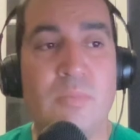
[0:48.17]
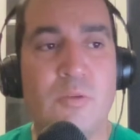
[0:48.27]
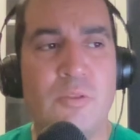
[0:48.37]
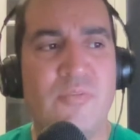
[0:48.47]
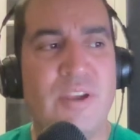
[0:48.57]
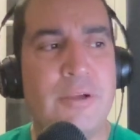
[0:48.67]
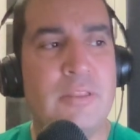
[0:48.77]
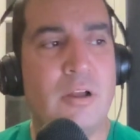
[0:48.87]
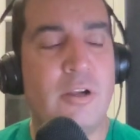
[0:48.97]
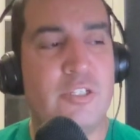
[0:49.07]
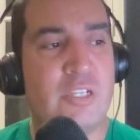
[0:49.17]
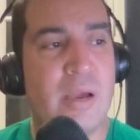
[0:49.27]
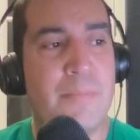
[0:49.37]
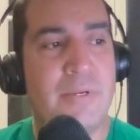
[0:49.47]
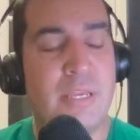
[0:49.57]
with a very large
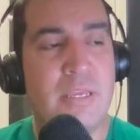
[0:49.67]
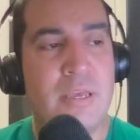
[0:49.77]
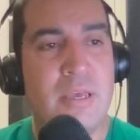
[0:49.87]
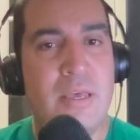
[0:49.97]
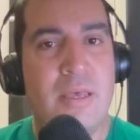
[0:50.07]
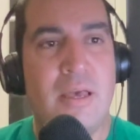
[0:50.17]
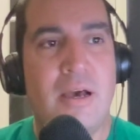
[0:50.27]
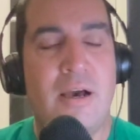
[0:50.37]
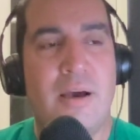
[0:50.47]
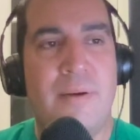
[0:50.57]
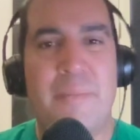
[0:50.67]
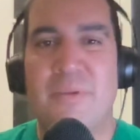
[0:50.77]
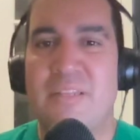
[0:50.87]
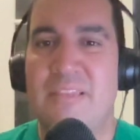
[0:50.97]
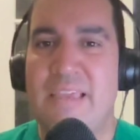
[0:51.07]
company. I'm
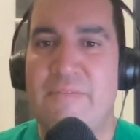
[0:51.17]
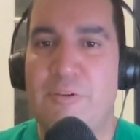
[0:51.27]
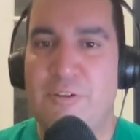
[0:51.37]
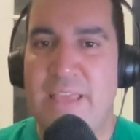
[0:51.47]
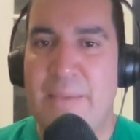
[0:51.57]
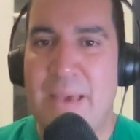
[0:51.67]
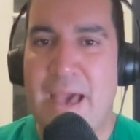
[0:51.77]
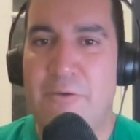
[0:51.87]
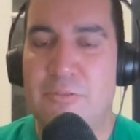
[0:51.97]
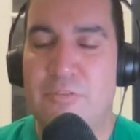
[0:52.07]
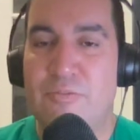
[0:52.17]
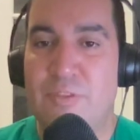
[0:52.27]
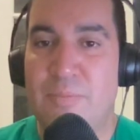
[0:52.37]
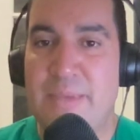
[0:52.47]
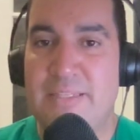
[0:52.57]
going to leave their name out for
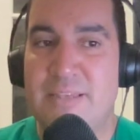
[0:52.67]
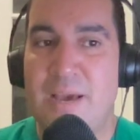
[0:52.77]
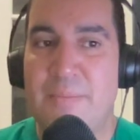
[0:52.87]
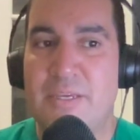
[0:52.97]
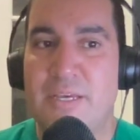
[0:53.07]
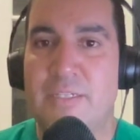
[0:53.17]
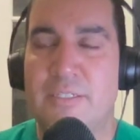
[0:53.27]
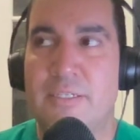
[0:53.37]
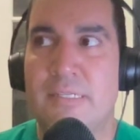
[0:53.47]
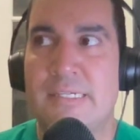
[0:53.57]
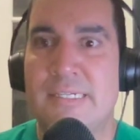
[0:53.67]
the meantime because